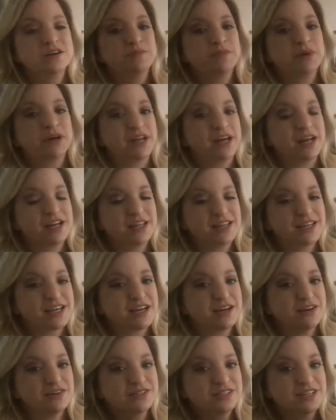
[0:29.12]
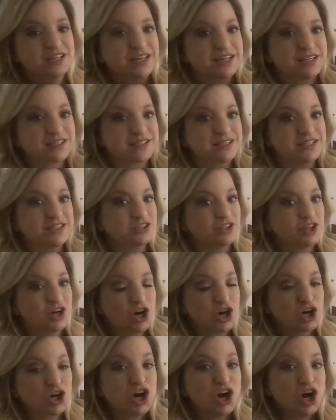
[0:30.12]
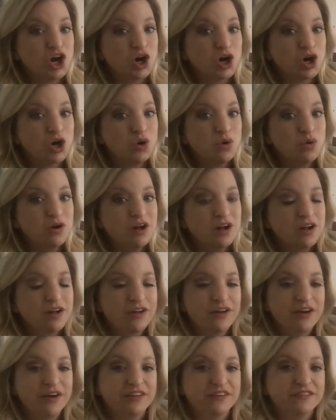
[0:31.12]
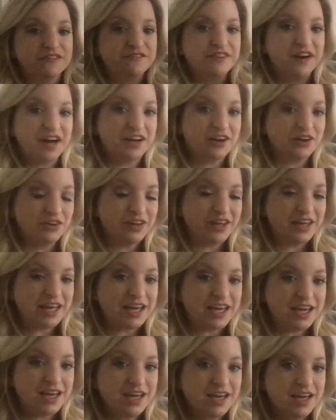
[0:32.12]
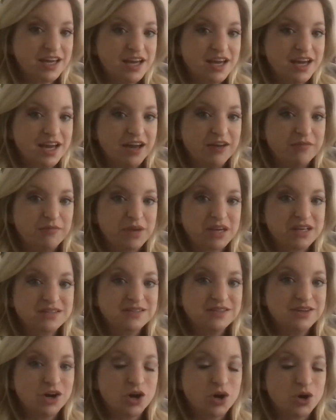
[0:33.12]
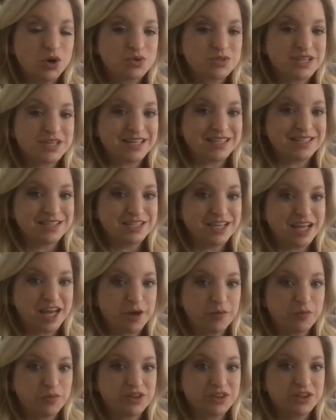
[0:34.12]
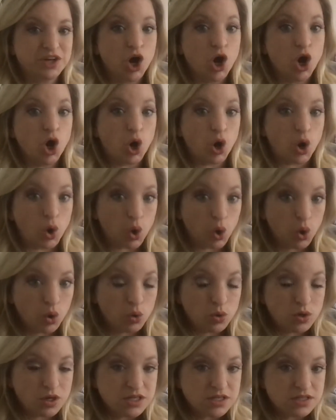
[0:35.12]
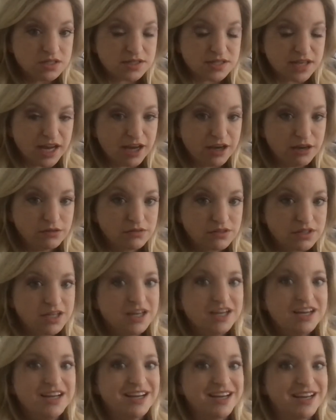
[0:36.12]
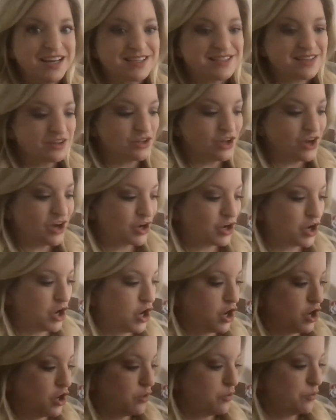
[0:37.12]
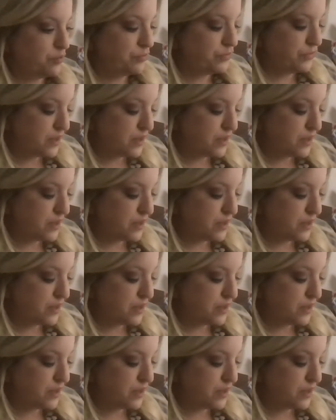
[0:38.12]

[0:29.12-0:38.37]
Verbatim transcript: But anything else that has the long O and the final E and makes the O say its name with the O sound is a long O.